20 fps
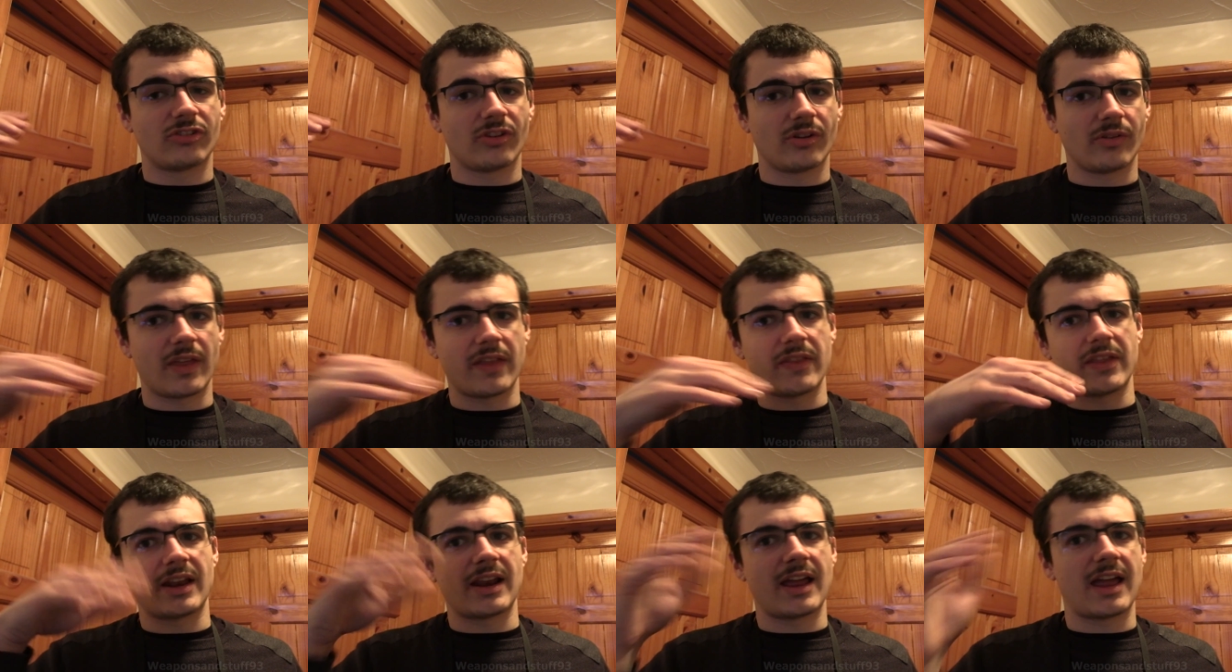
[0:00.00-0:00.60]
So
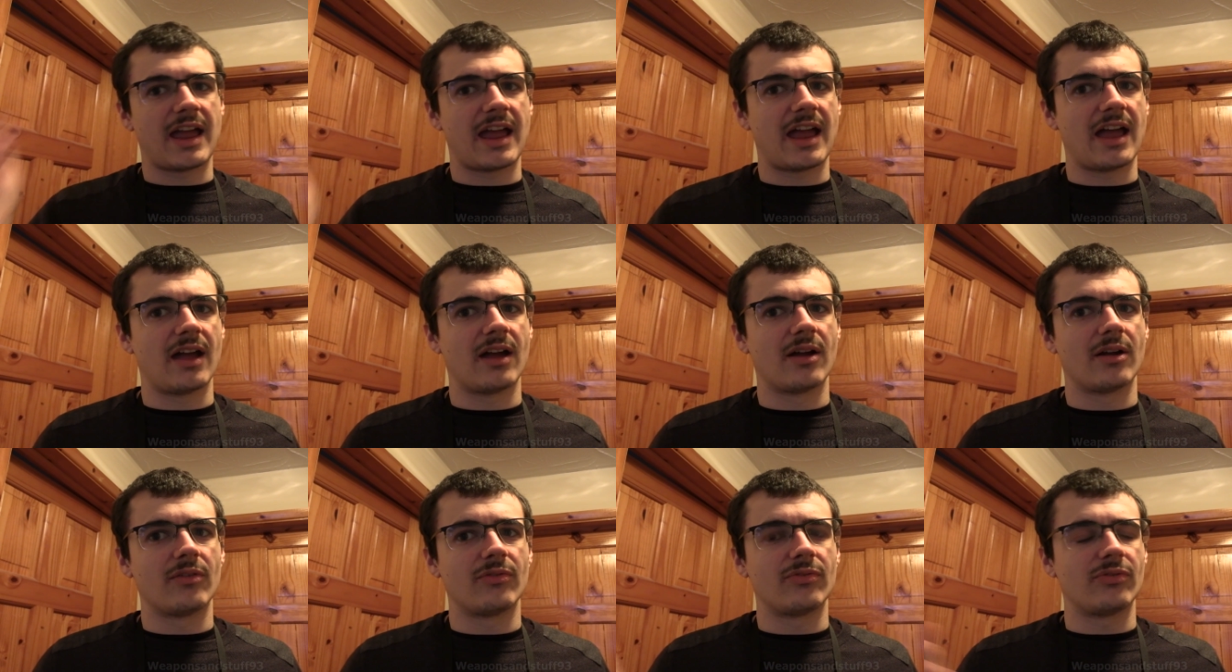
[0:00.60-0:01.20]
then they let
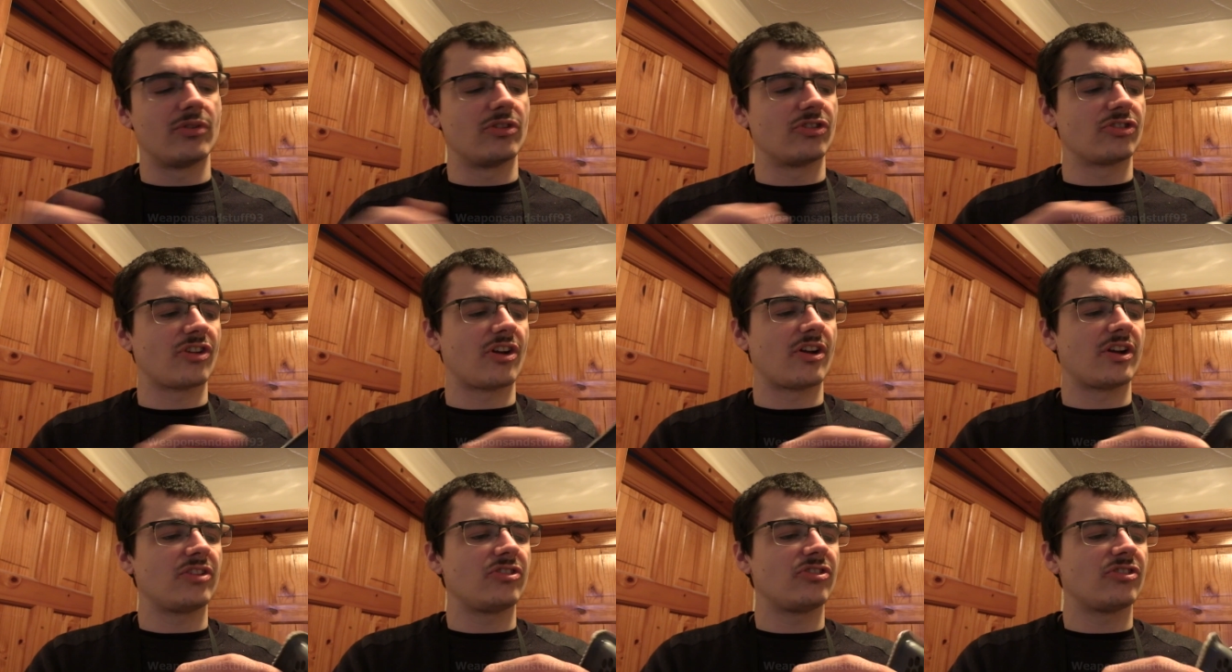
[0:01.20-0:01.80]
air through the
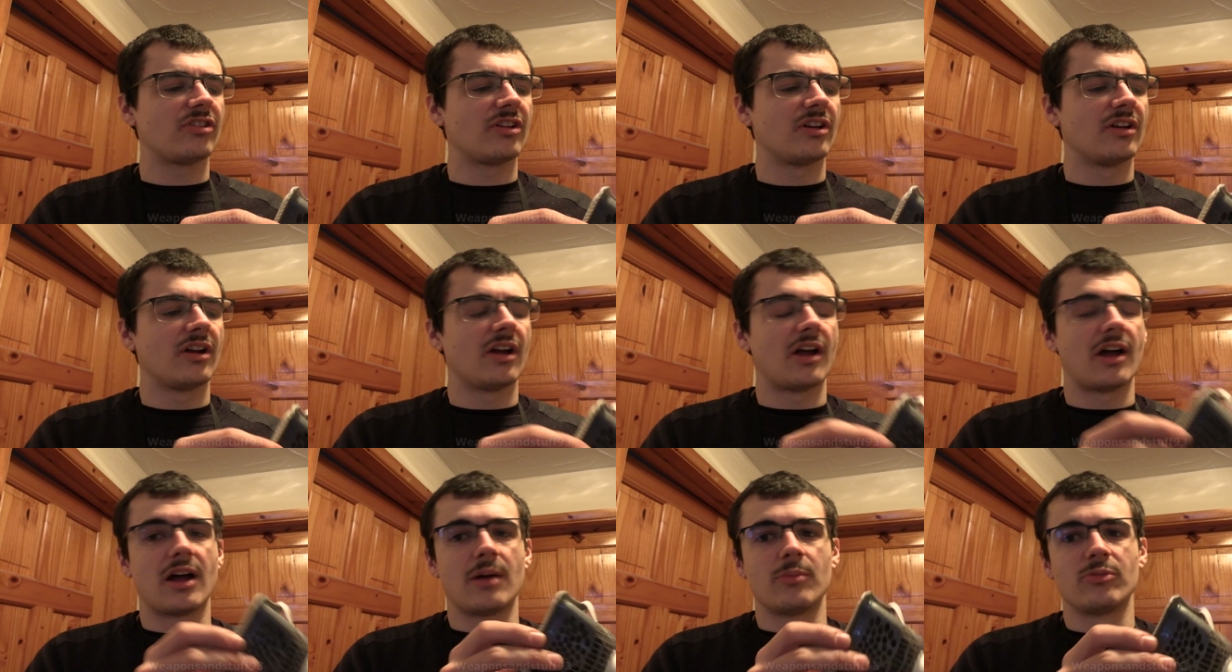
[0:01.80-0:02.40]
sides,
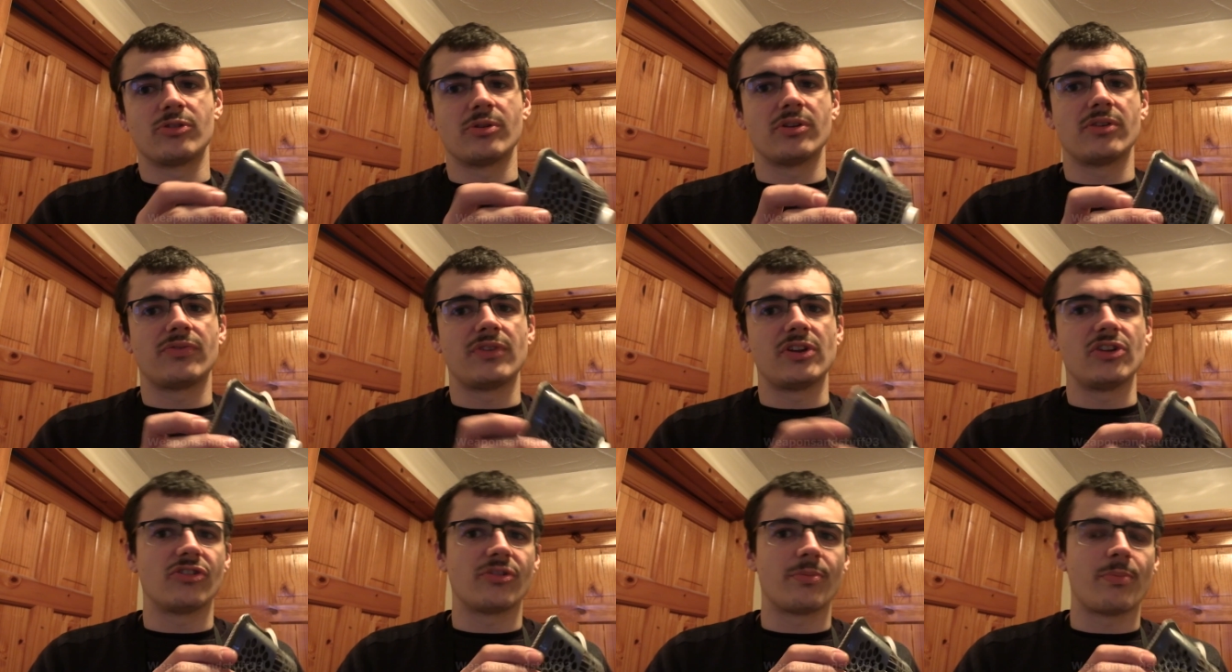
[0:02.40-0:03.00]
um, so it
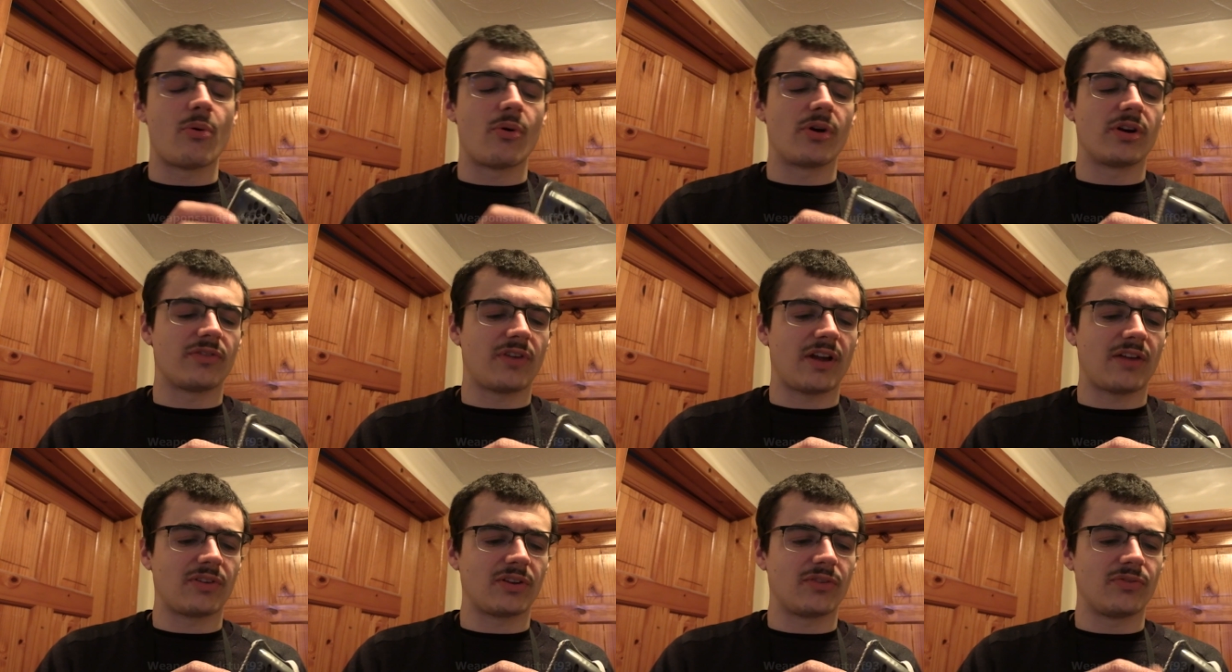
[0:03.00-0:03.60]
defeats the point
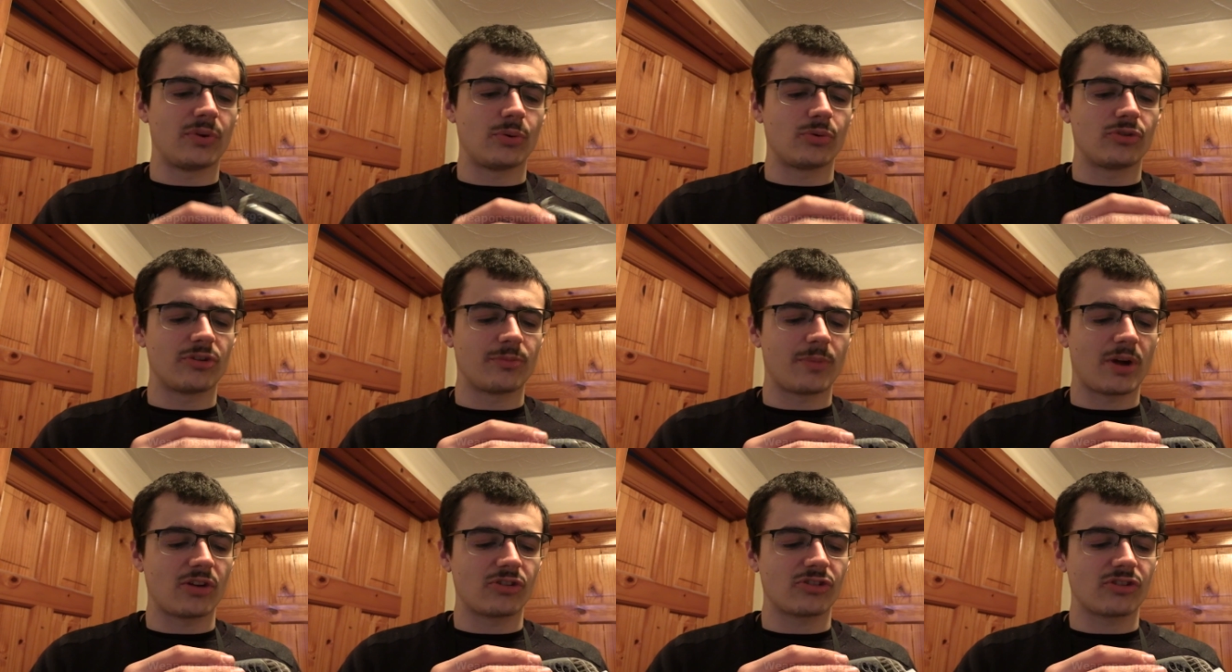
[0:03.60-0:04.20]
of having a
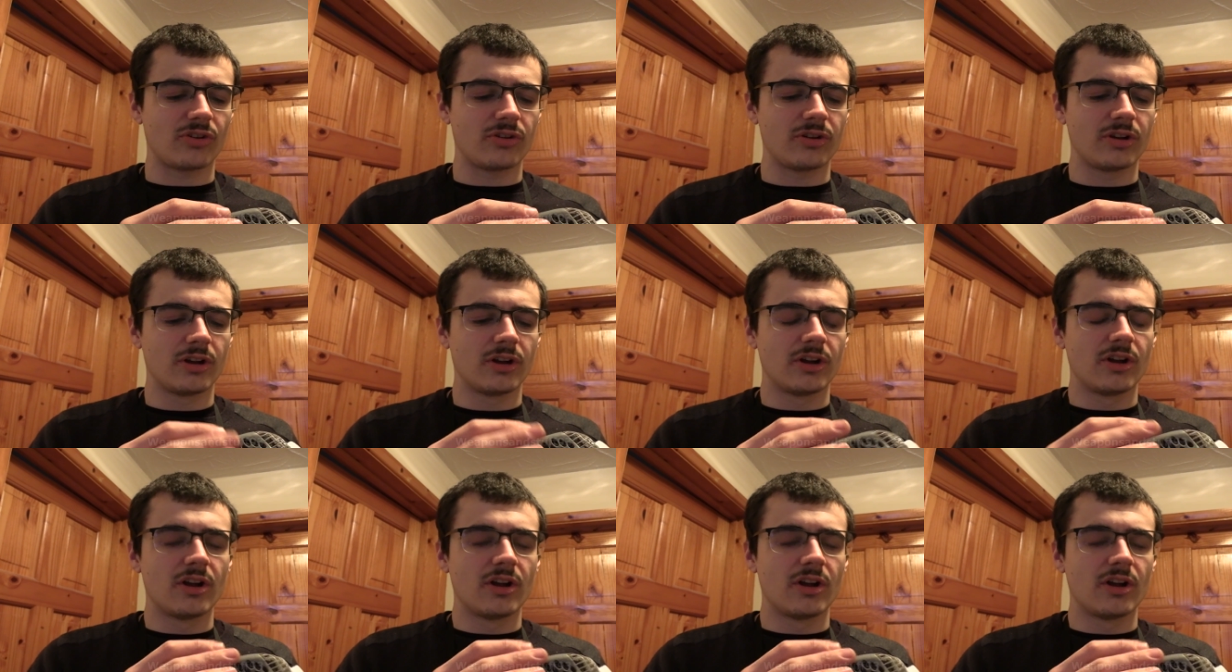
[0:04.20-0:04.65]
filtered mask on.